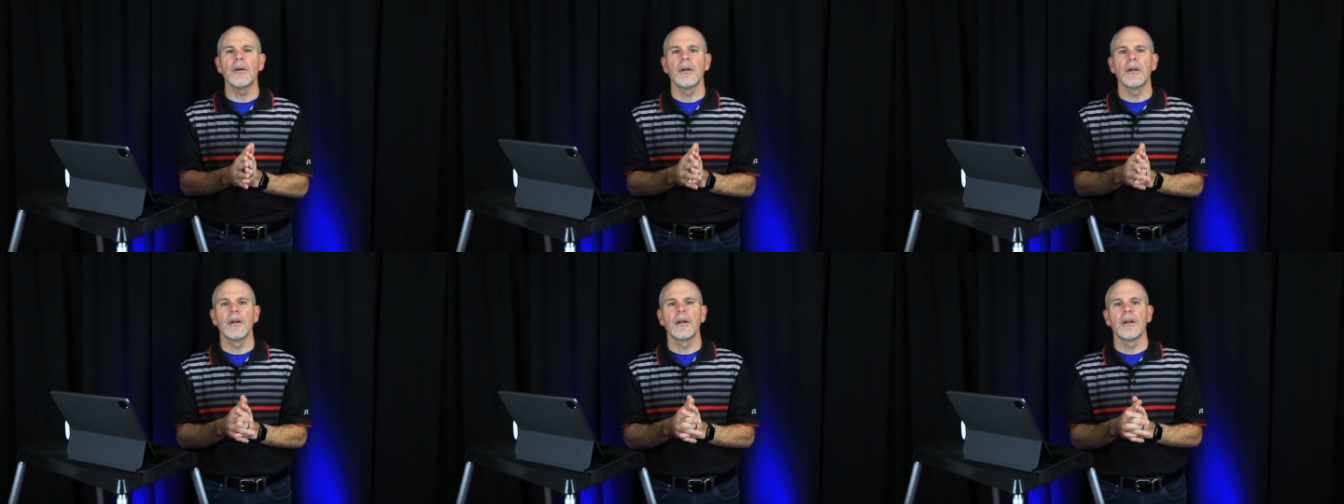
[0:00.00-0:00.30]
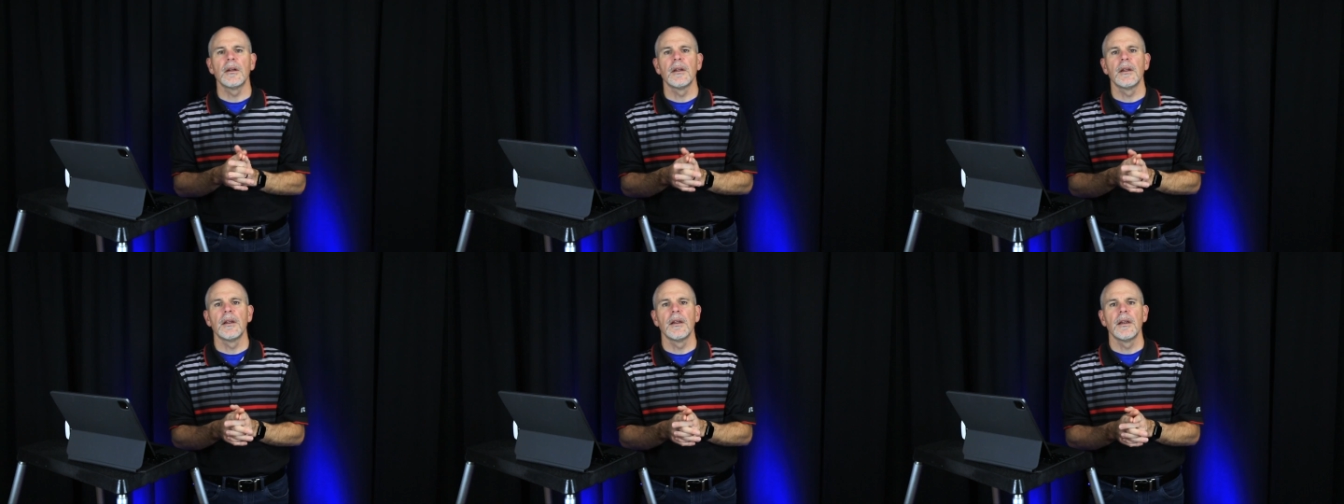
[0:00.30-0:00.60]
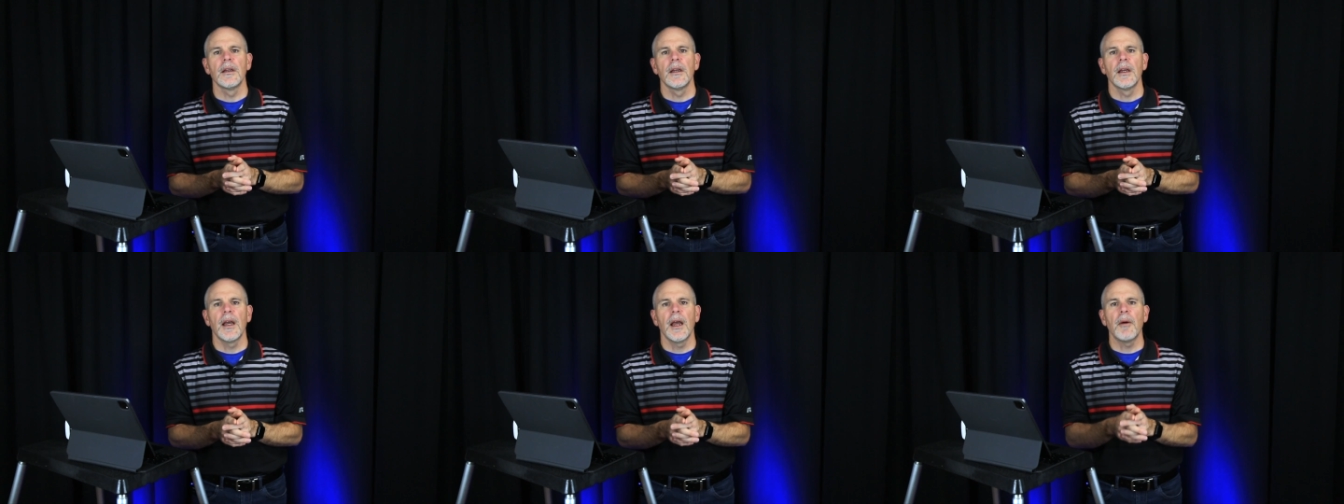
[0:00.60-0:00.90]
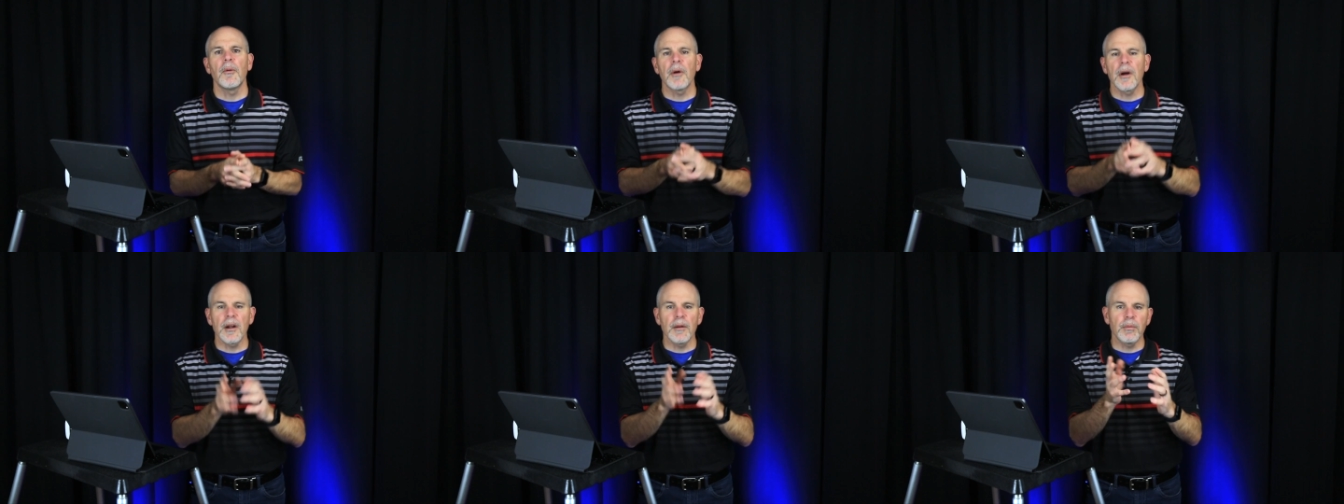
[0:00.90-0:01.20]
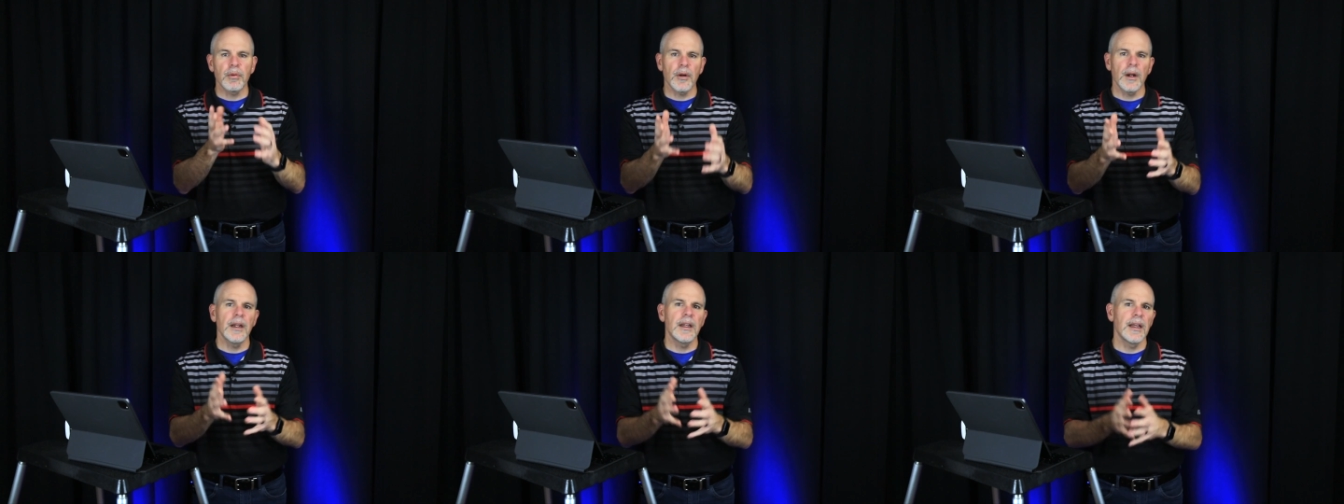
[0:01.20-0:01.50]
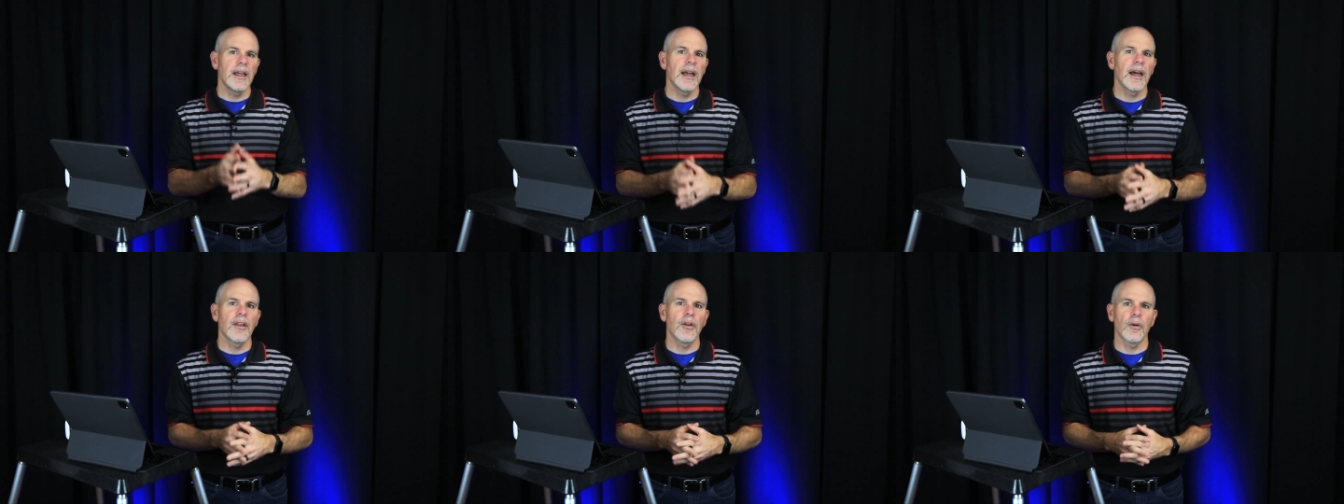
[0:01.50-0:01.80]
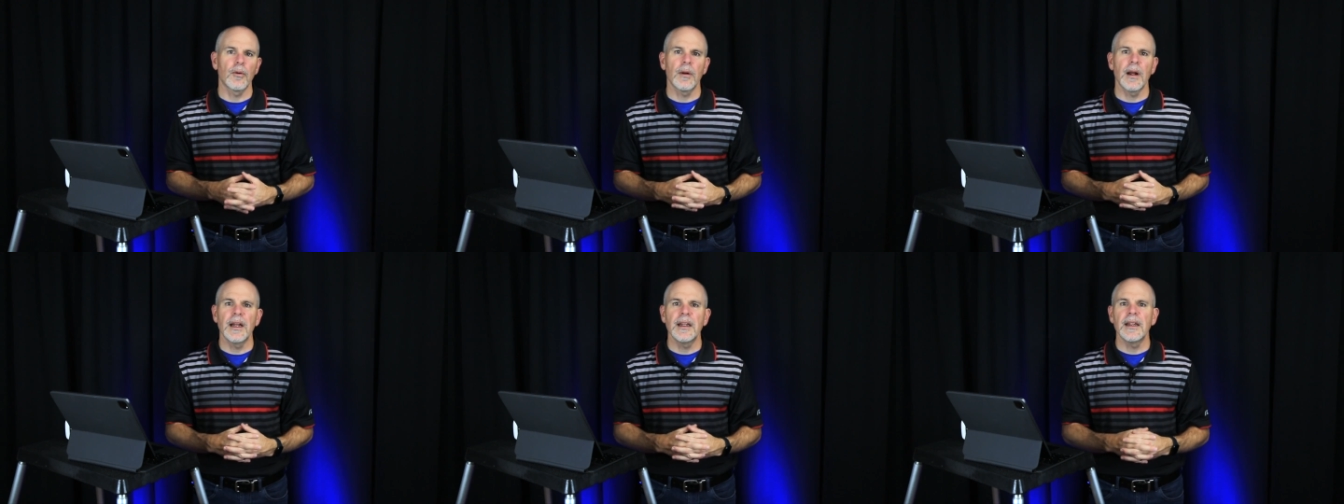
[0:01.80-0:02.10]
And we're going to pray together
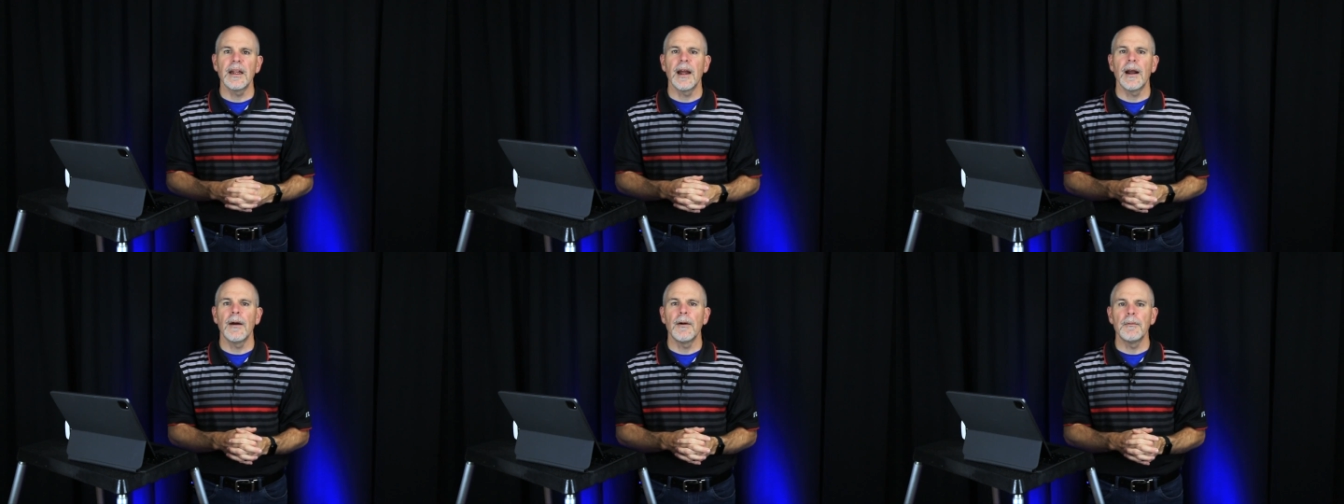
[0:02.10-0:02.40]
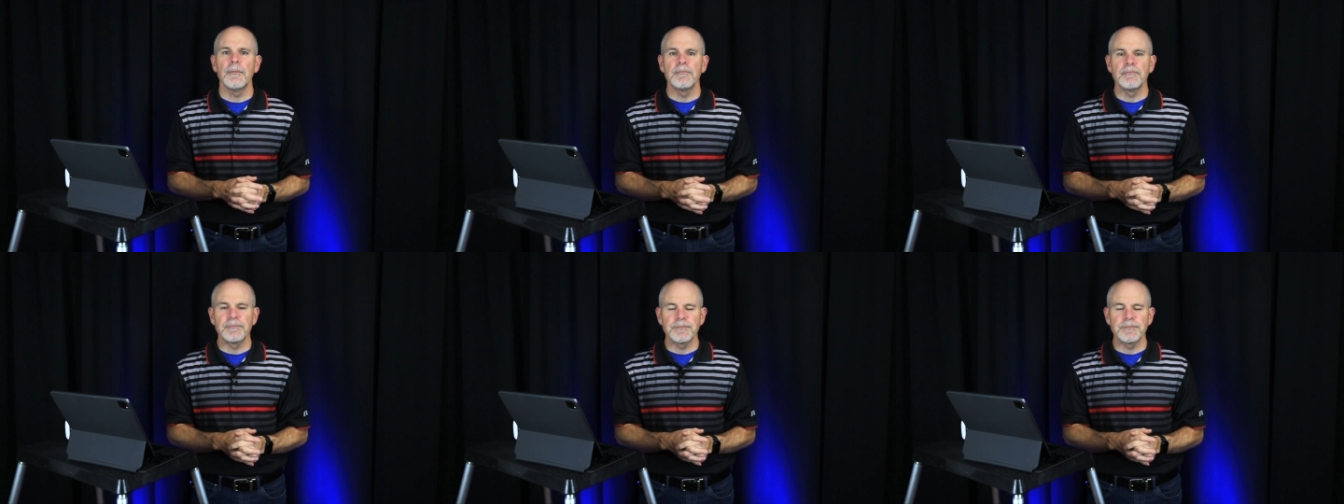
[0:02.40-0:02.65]
right now.